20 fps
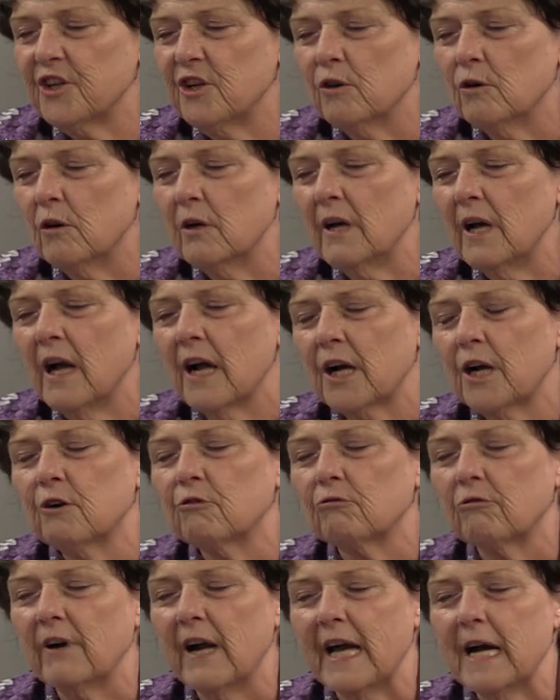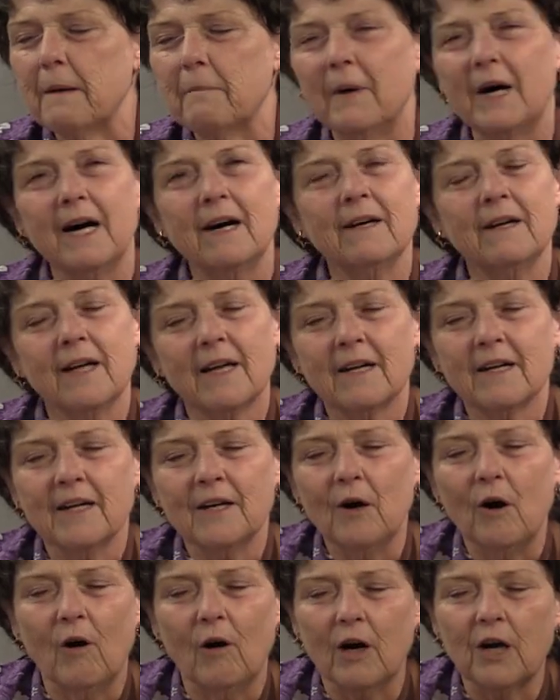your grandma
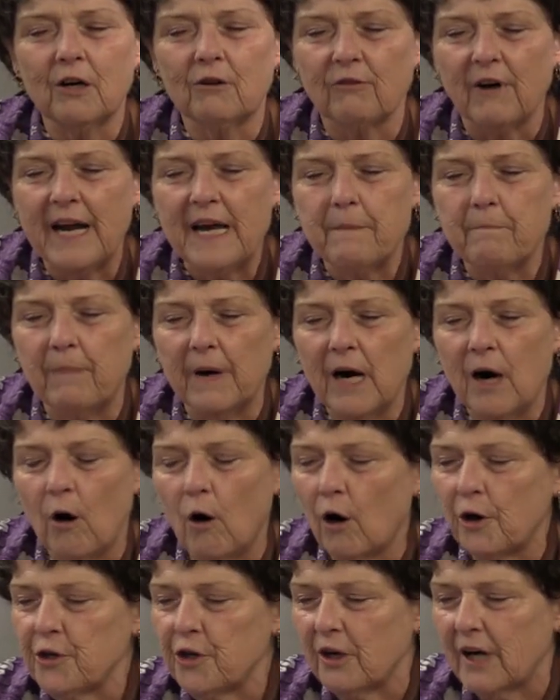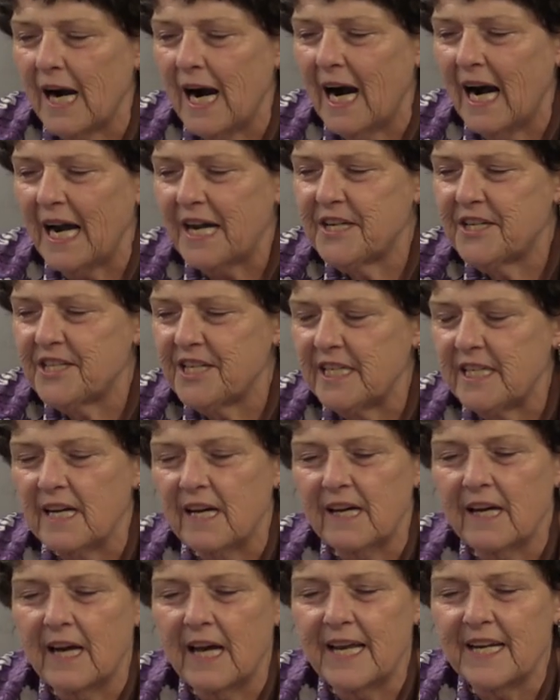or grandpa or your auntie
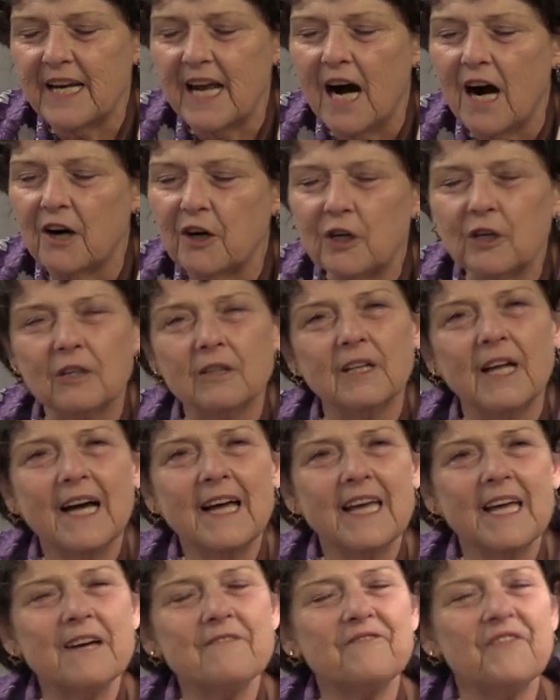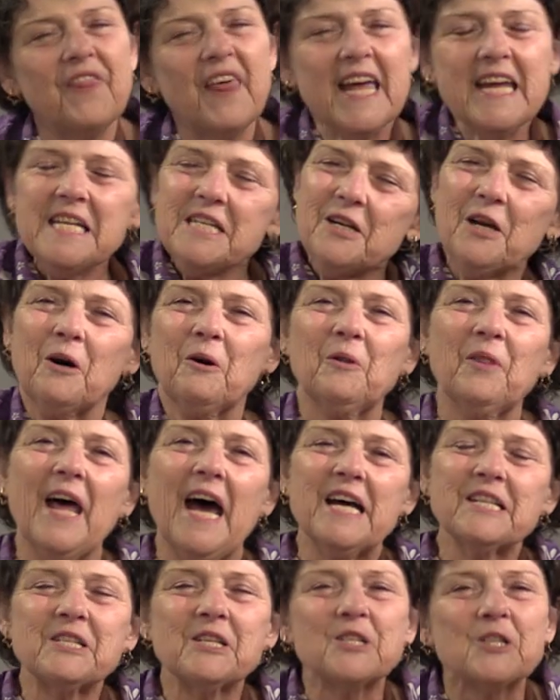and uncle if they know
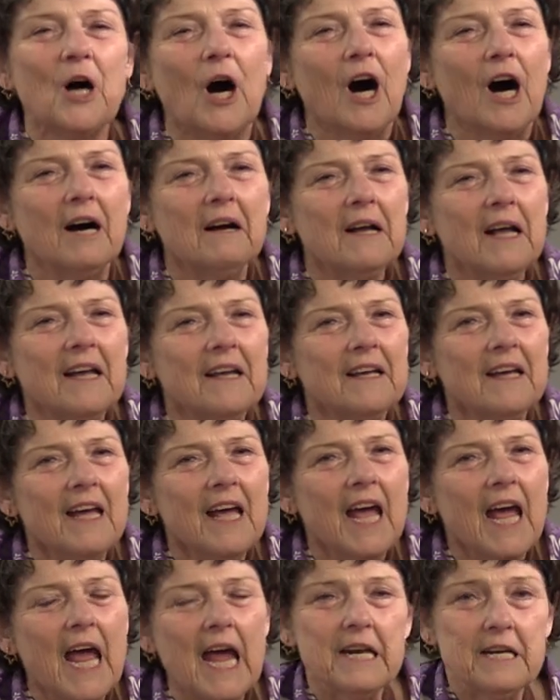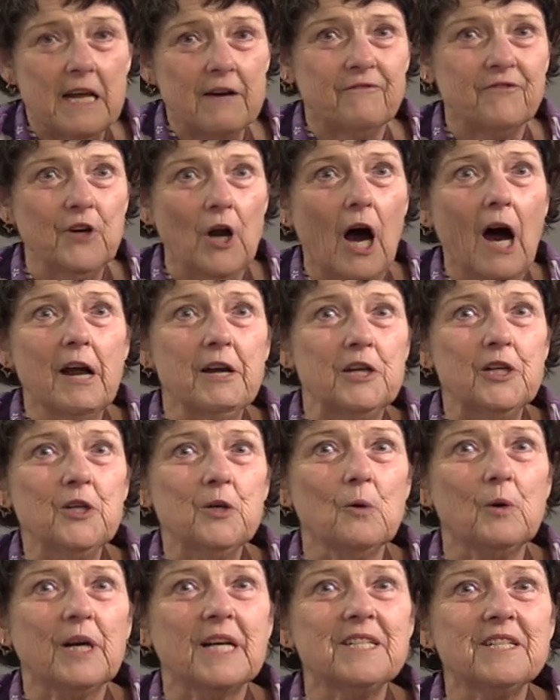that song. And if not,
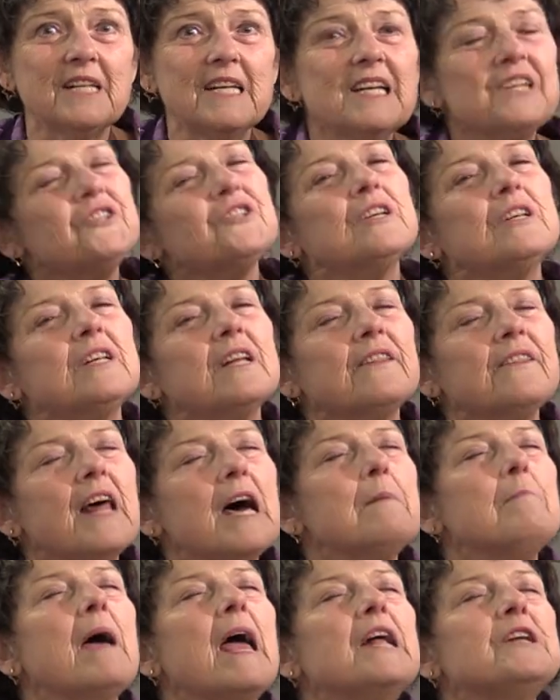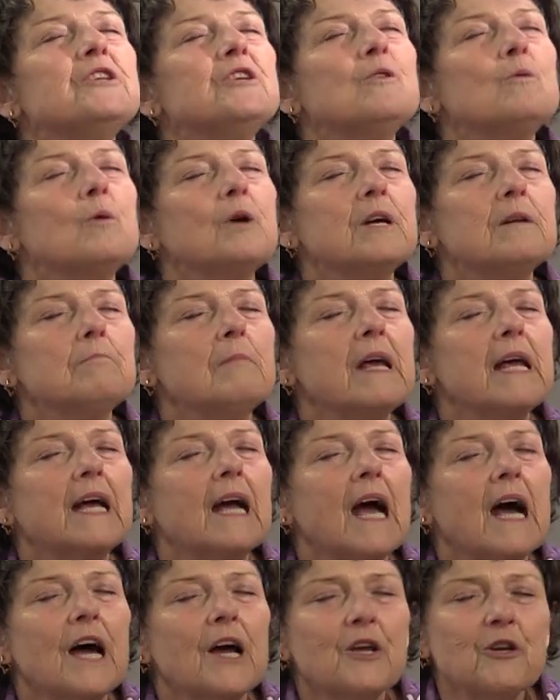you can teach it to them and you can
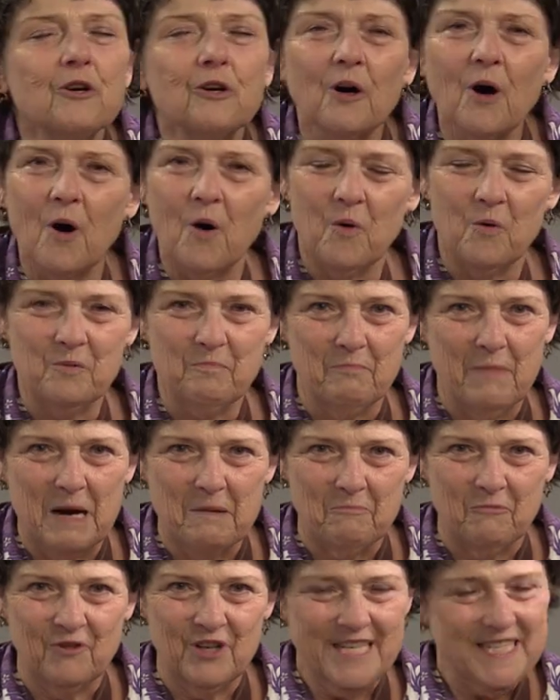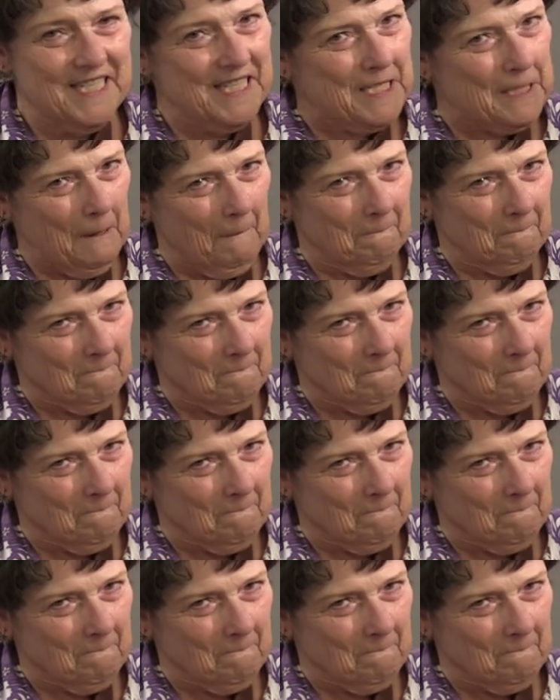make your own memories.